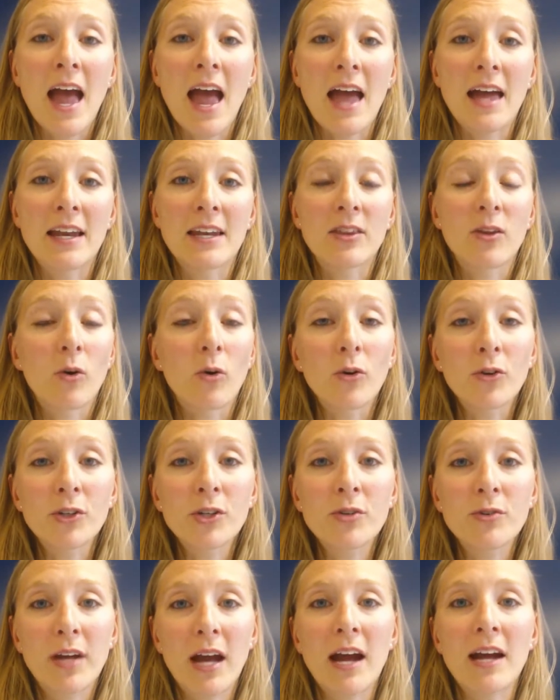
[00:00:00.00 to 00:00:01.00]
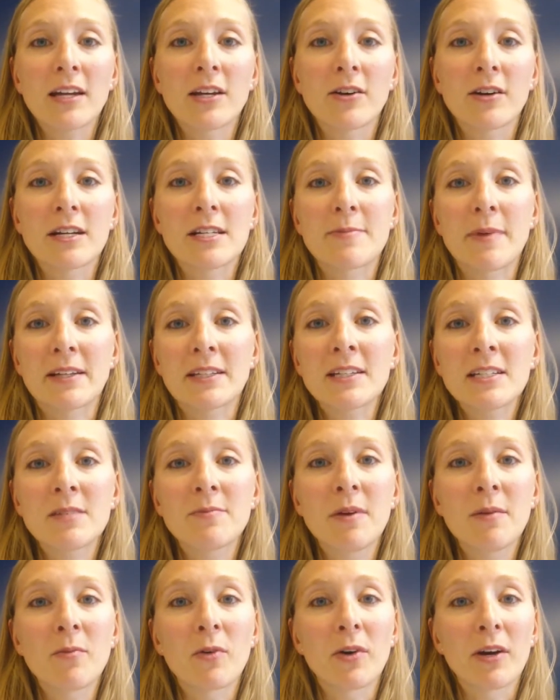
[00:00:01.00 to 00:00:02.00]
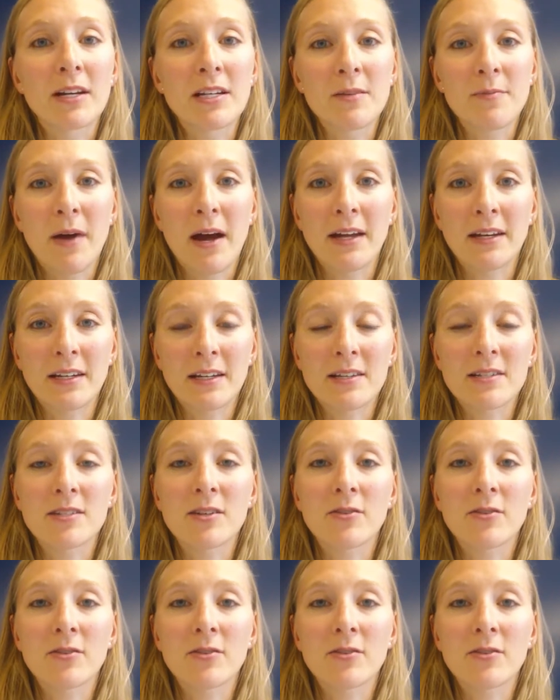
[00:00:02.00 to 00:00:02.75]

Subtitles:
and the older you get, you're expected to be more independent.